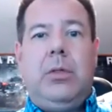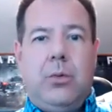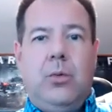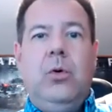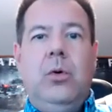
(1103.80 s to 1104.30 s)

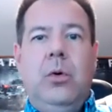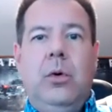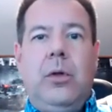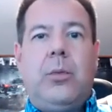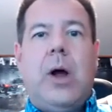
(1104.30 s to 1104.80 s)
through
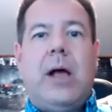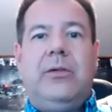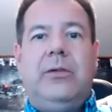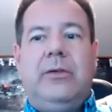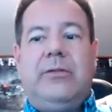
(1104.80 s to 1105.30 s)
the
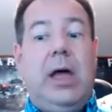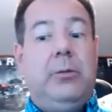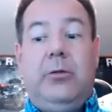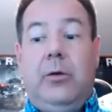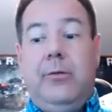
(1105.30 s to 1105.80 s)
process of time.
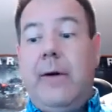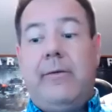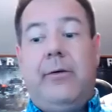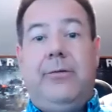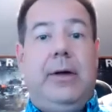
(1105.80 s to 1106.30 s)
So if you have
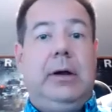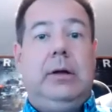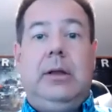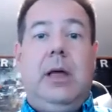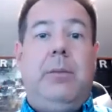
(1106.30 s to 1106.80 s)
a
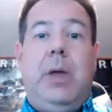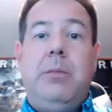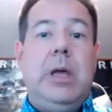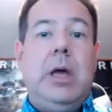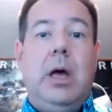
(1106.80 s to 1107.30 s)
funnel that may
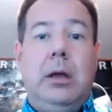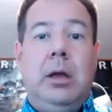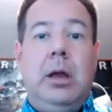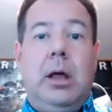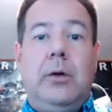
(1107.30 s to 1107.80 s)
be
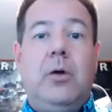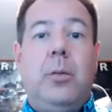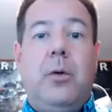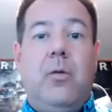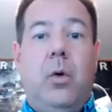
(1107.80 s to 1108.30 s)

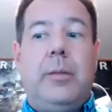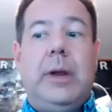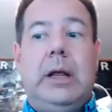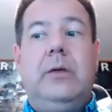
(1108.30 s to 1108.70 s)
underperforming,